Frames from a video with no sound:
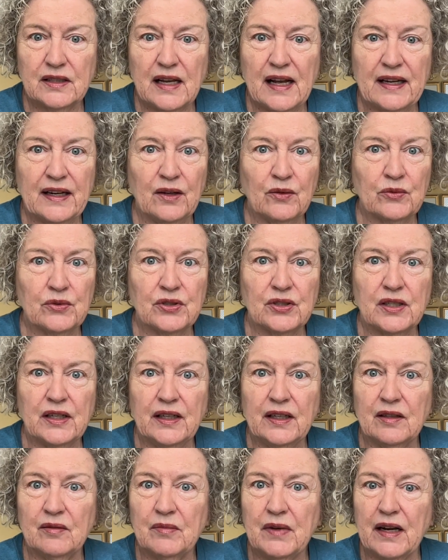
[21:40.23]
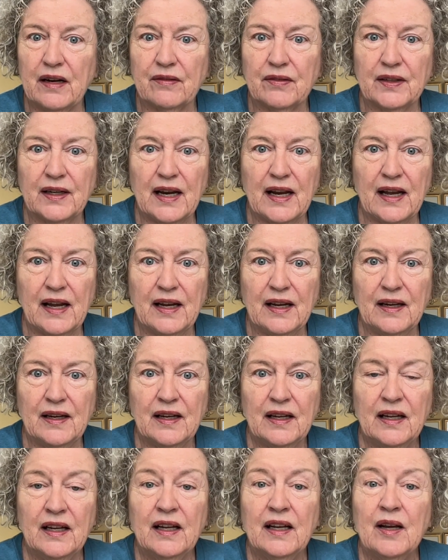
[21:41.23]
I don't see them every day,
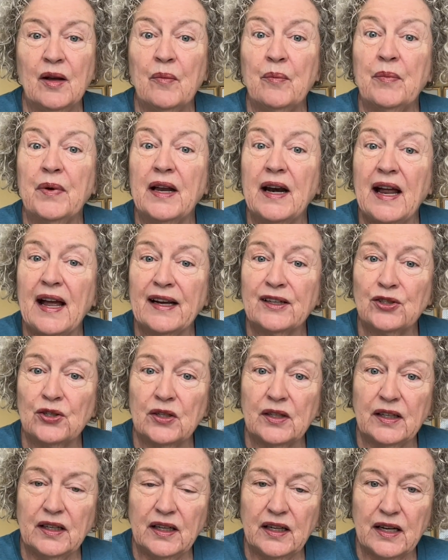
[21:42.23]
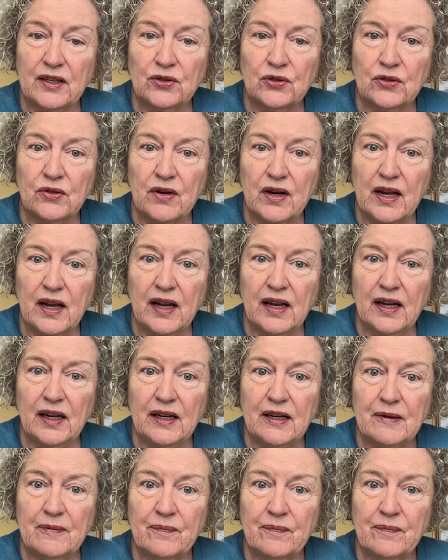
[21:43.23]
but actually yesterday,